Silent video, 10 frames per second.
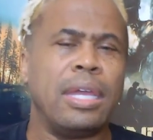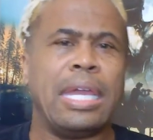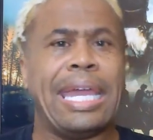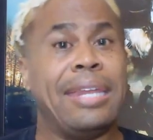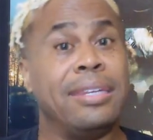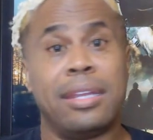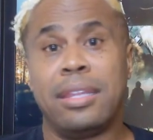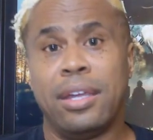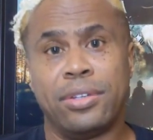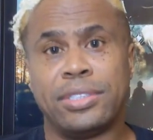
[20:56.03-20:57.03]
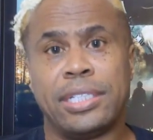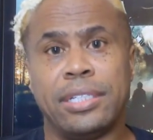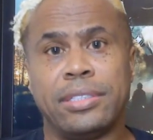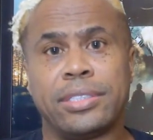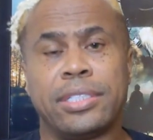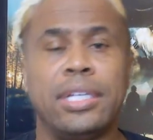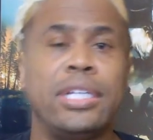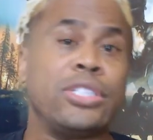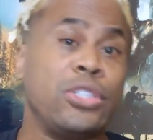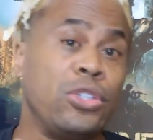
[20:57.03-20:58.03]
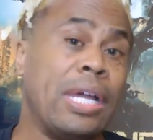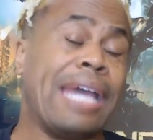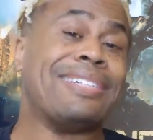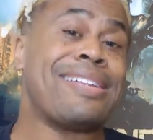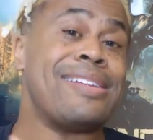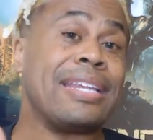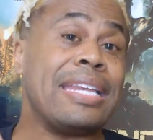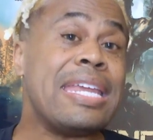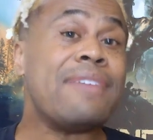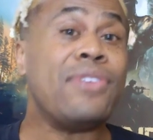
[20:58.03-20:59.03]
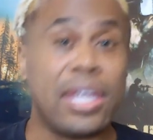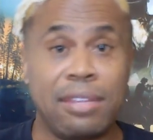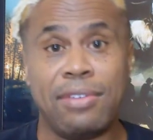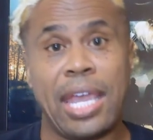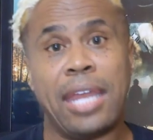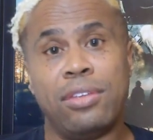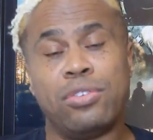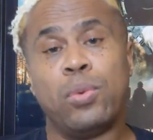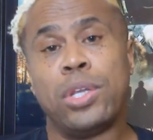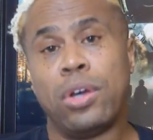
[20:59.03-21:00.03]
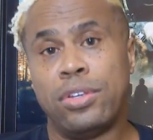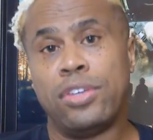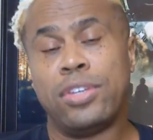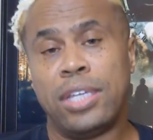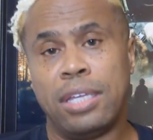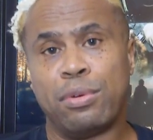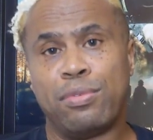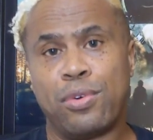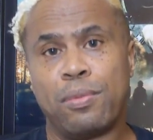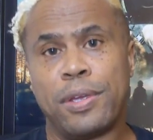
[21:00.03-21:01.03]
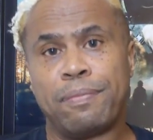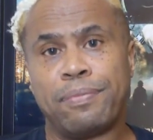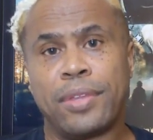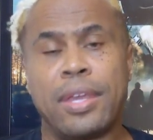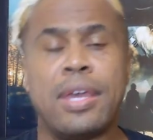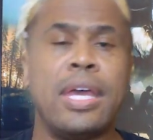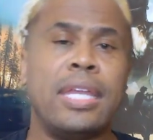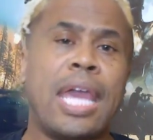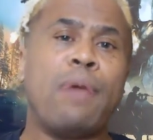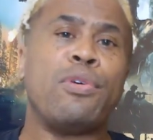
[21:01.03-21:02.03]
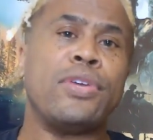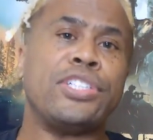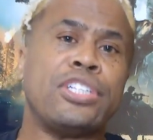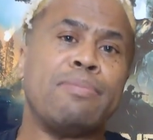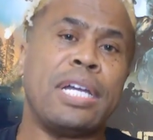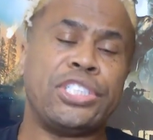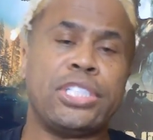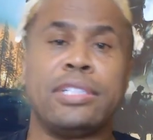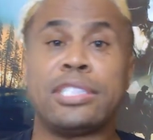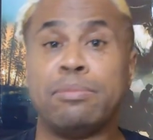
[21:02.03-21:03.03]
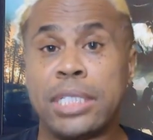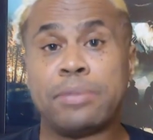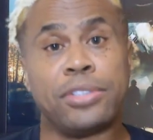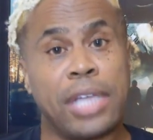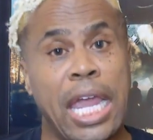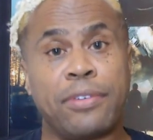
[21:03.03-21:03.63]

and none of the other skills. So you'll have a significant advantage when auditioning and performing. Now we'll finish up by sharing some tips for character